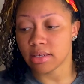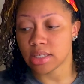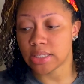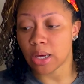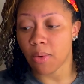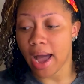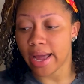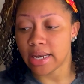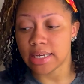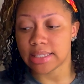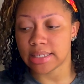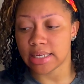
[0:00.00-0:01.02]
So I
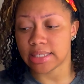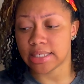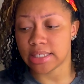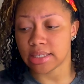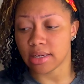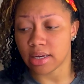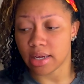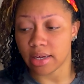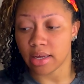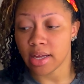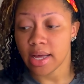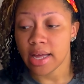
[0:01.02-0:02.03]
need to,
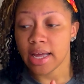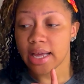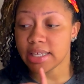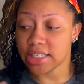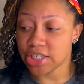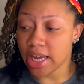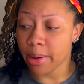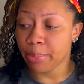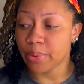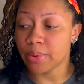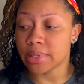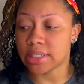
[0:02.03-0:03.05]
it's a
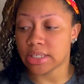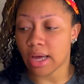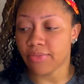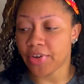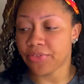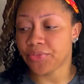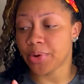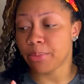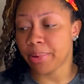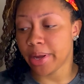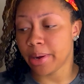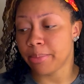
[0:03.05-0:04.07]
shampoo. It's sulfate-free,
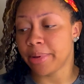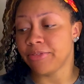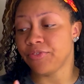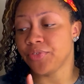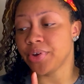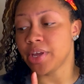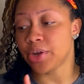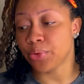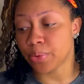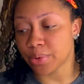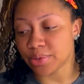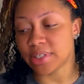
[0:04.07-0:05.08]
paraben-free,
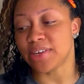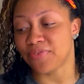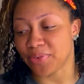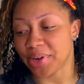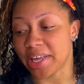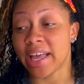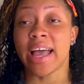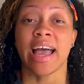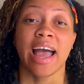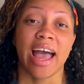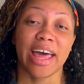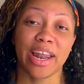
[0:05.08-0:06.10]
cruelty-free,
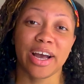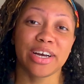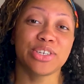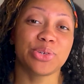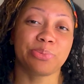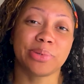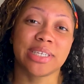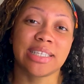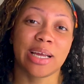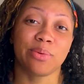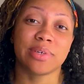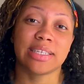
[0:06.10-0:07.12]
and 100%
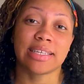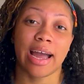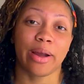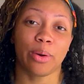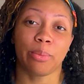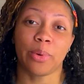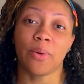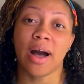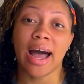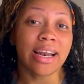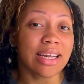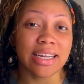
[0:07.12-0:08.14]
recyclable.
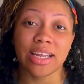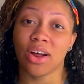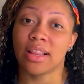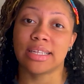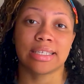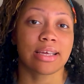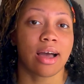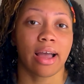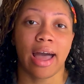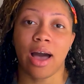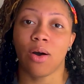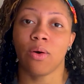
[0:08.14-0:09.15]
I need to get all this gunk
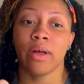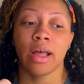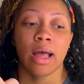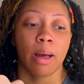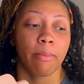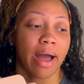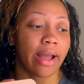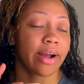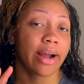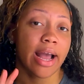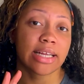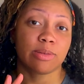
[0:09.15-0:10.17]
out. My hair
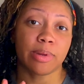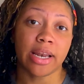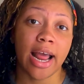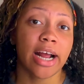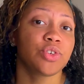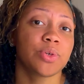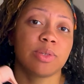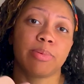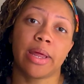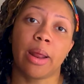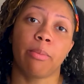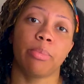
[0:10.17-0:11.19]
has been natural, it's
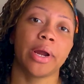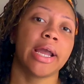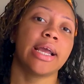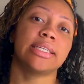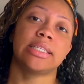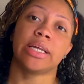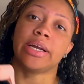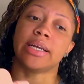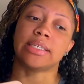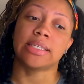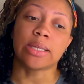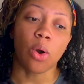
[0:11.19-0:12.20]
been in braids. There
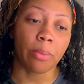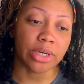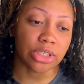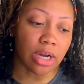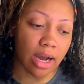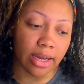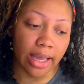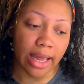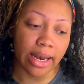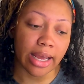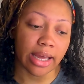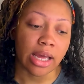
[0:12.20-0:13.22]
is so much gunk in
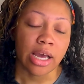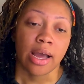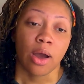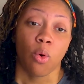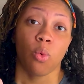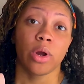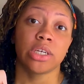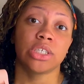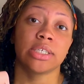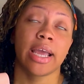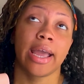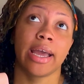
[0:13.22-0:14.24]
it, which
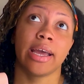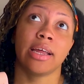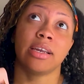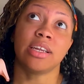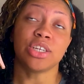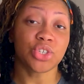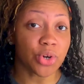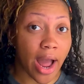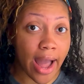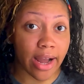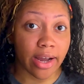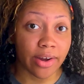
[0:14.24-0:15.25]
can
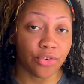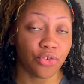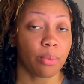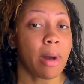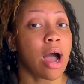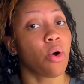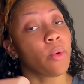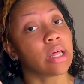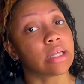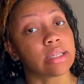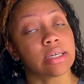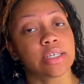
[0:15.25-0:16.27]
detract from how well
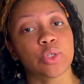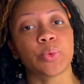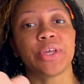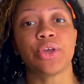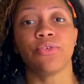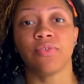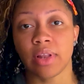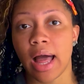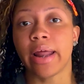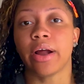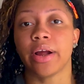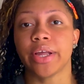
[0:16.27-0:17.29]
it looks when you
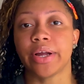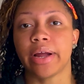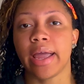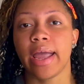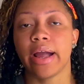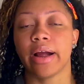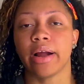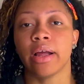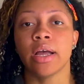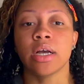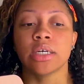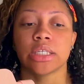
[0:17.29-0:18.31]
flat iron your hair.
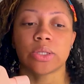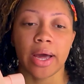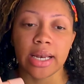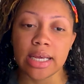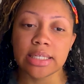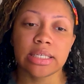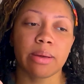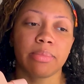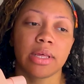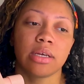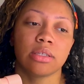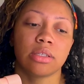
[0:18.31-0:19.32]
So I need
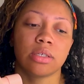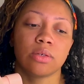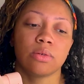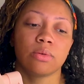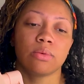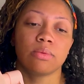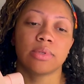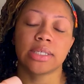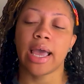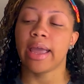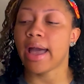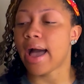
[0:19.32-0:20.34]
something to
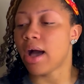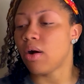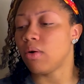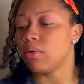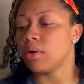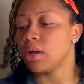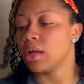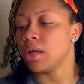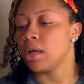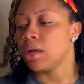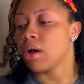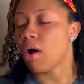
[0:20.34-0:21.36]
take out
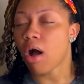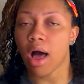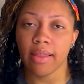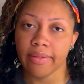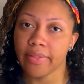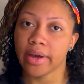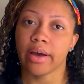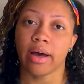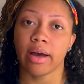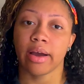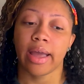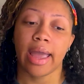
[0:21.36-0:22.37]
all of the gunk.